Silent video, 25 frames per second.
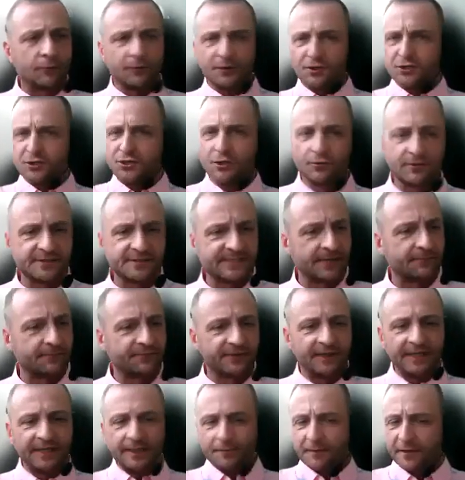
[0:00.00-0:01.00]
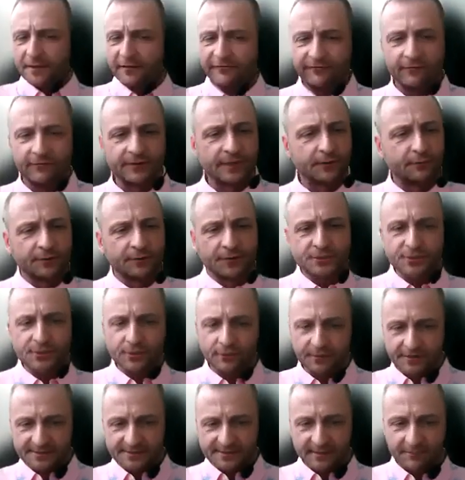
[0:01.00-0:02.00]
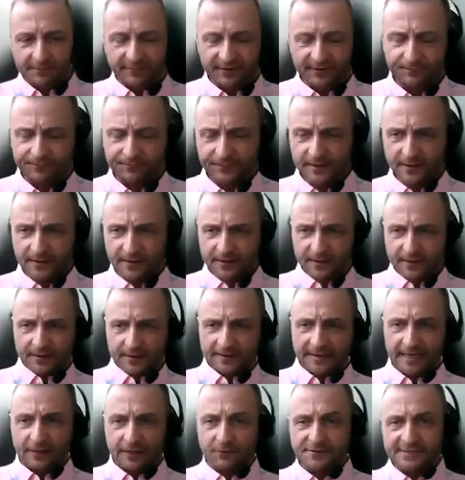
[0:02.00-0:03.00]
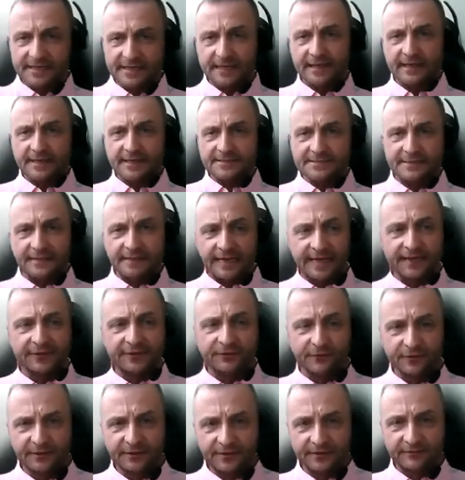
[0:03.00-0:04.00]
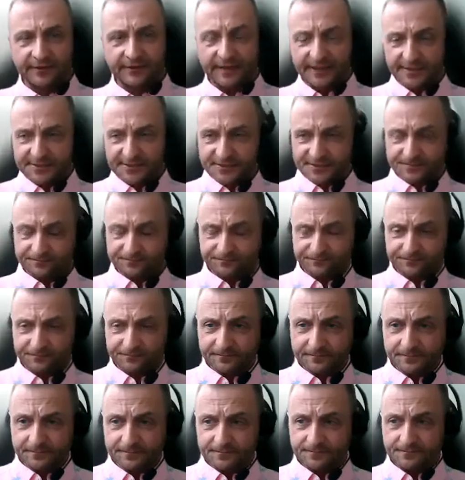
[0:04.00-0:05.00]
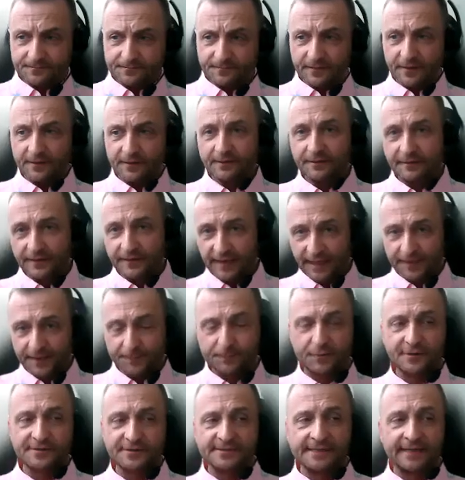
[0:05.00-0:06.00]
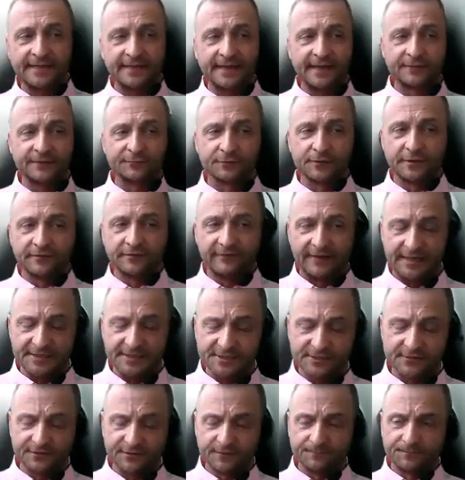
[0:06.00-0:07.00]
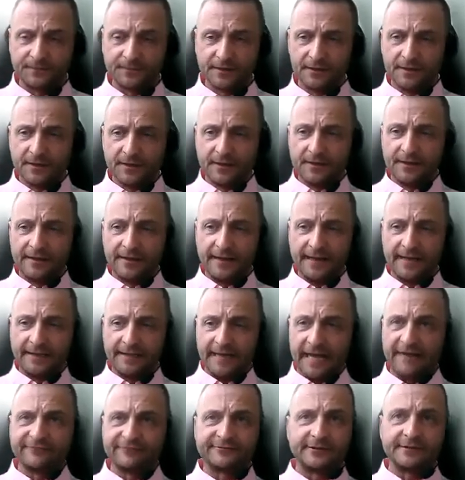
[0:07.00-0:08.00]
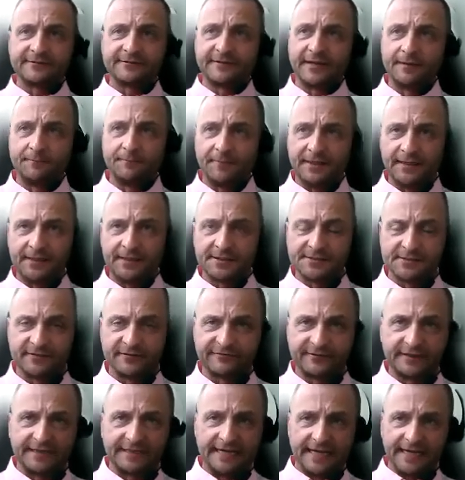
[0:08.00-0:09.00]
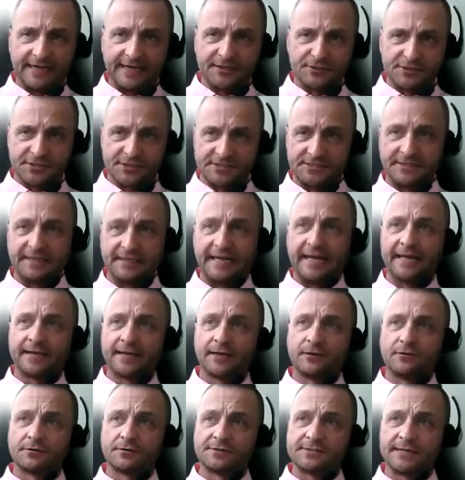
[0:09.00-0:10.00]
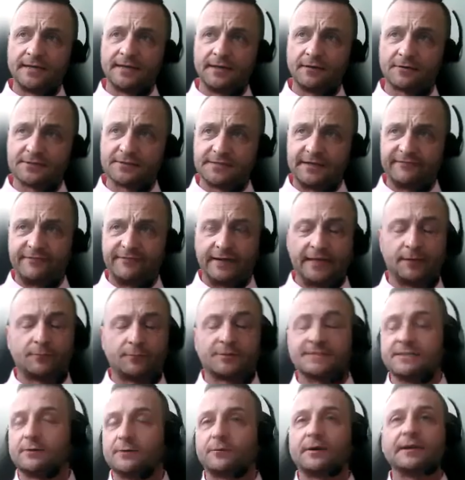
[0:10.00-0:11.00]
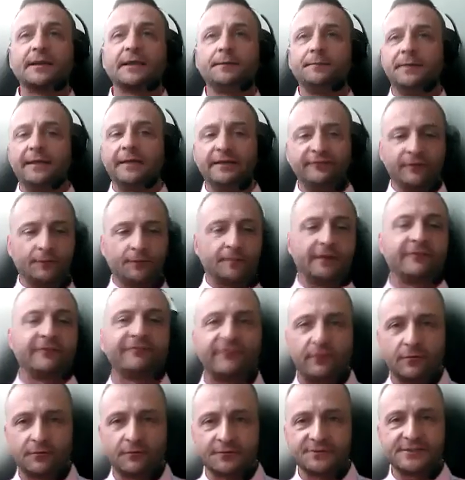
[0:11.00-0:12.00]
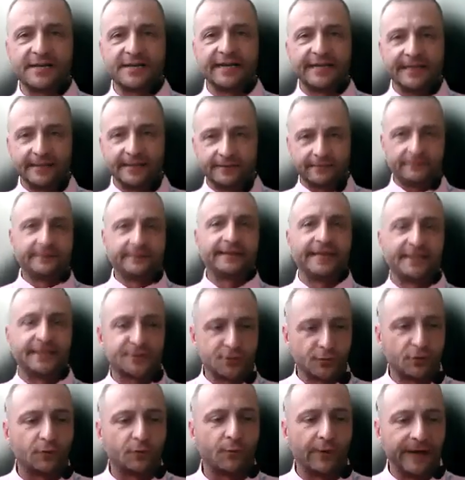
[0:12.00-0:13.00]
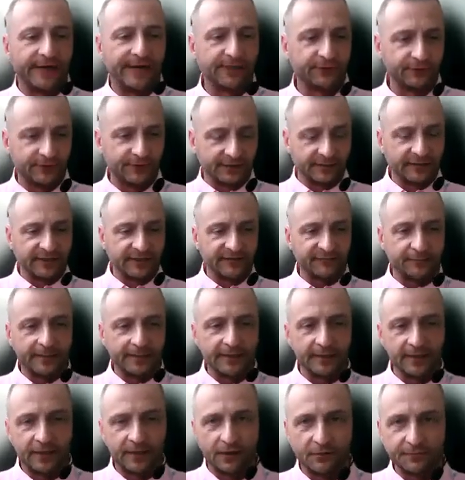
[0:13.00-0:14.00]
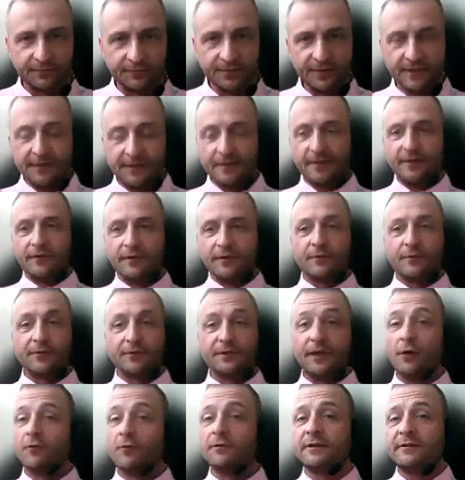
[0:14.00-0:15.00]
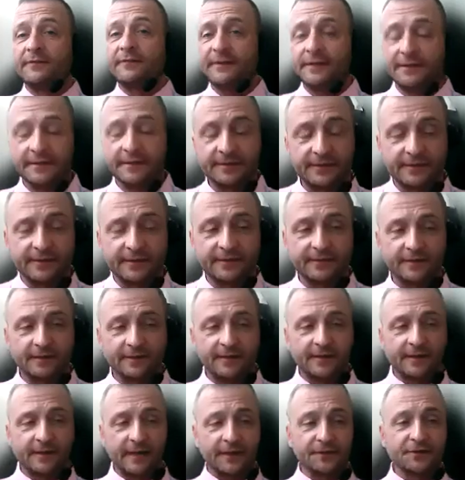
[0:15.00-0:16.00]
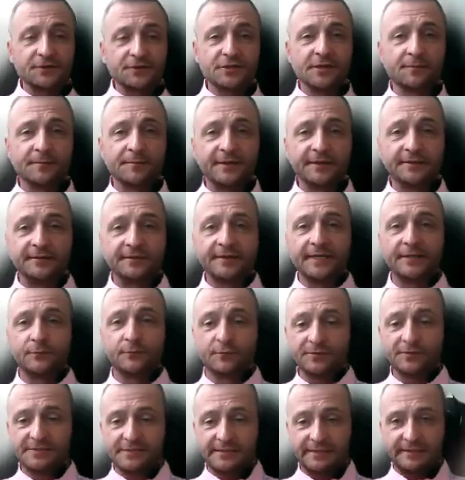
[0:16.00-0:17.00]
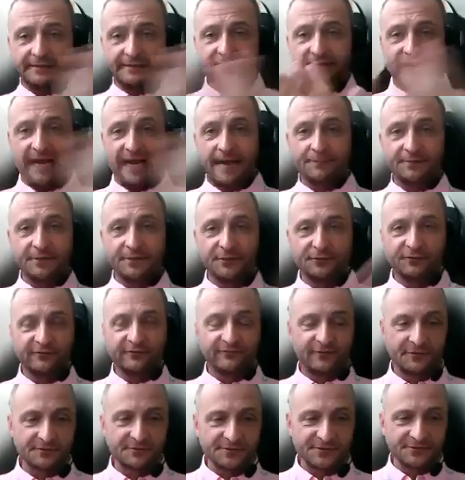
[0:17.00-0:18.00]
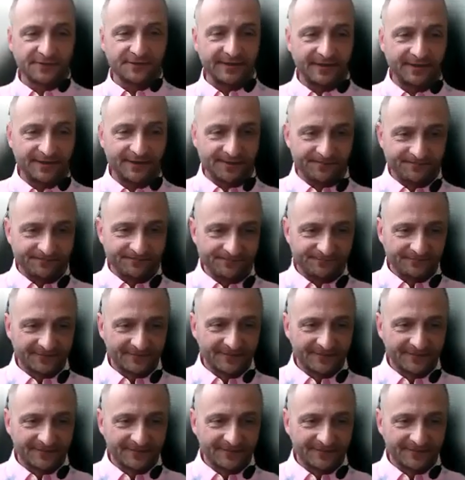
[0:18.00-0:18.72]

I want to show you something. Give me your phone. I want to show you something. Now, Jose has an Android device. The other person had an Android device too. And after 10 minutes of the guy just nagging Jose finally was like, well, let me give you my phone so I can get you quiet and you can leave me alone. Well, the only thing that the other gentleman did was tap the two phones together.